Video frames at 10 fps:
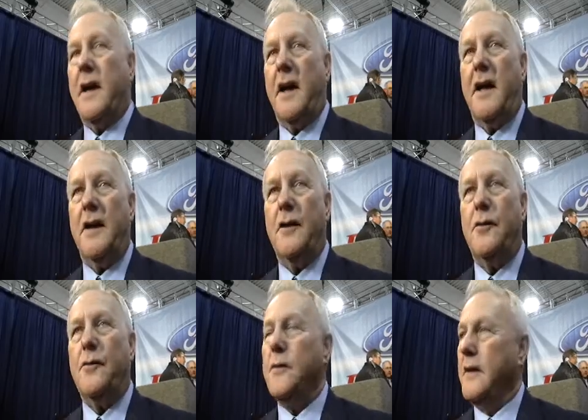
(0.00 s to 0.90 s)
And I
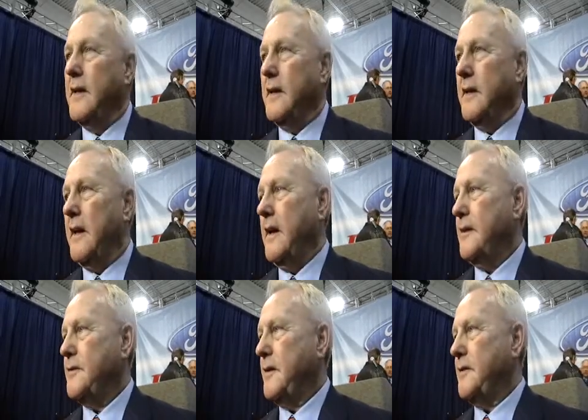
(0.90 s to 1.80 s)
know yeah,
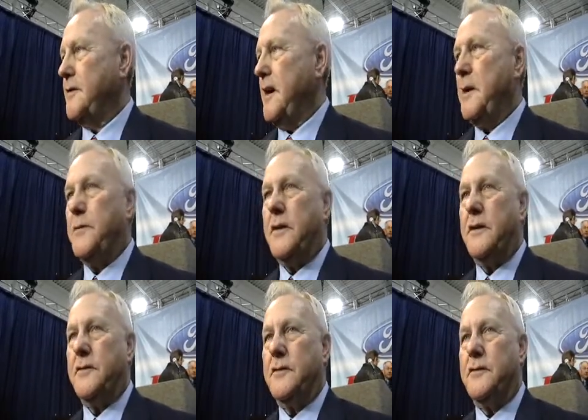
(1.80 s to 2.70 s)
let's let time
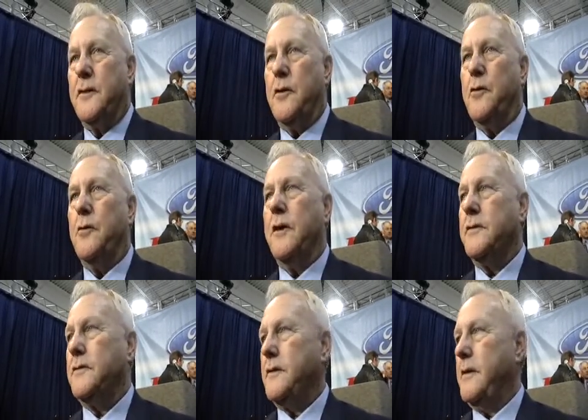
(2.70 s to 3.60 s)
take its toll.
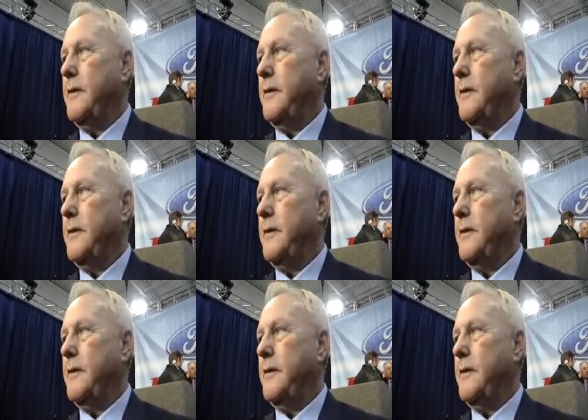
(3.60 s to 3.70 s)
Let's